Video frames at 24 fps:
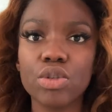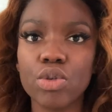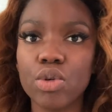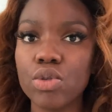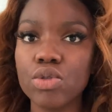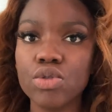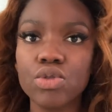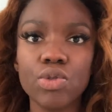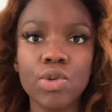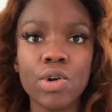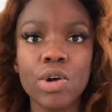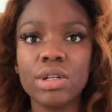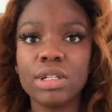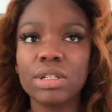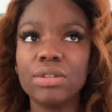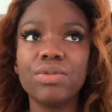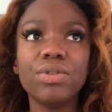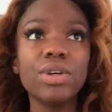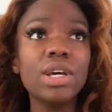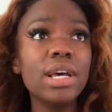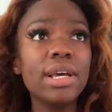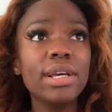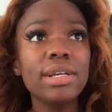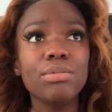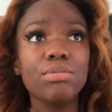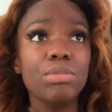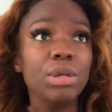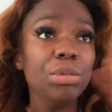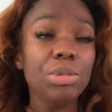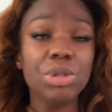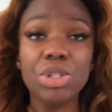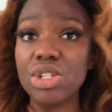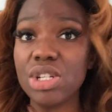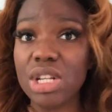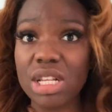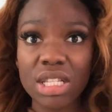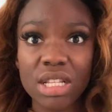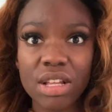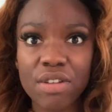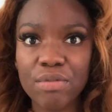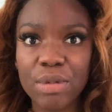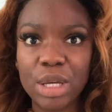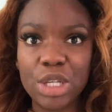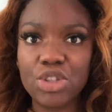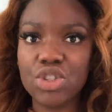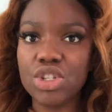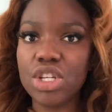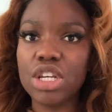goes wrong, if maybe she doesn't have
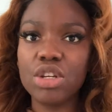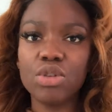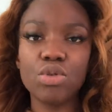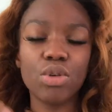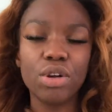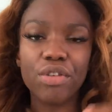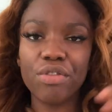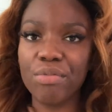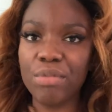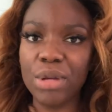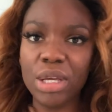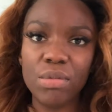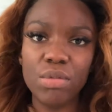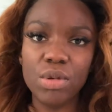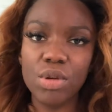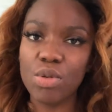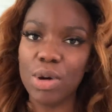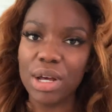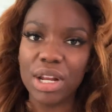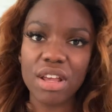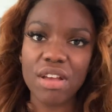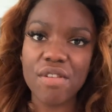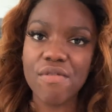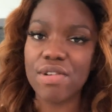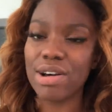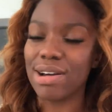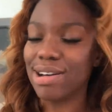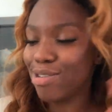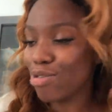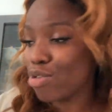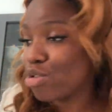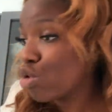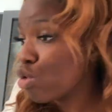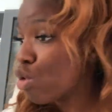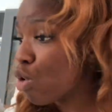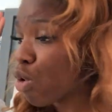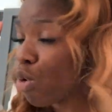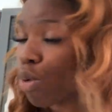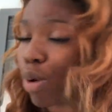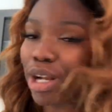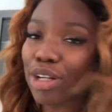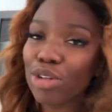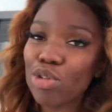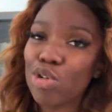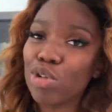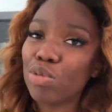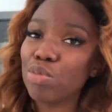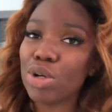my shade or if maybe whatever, I don't know
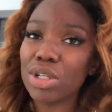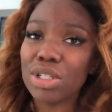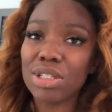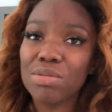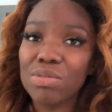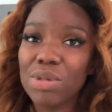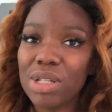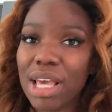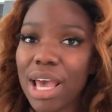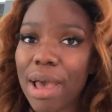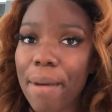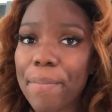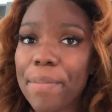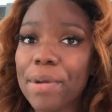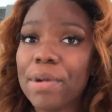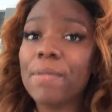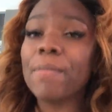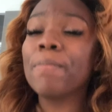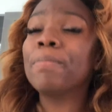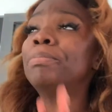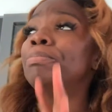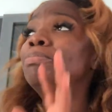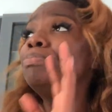what could possibly happen,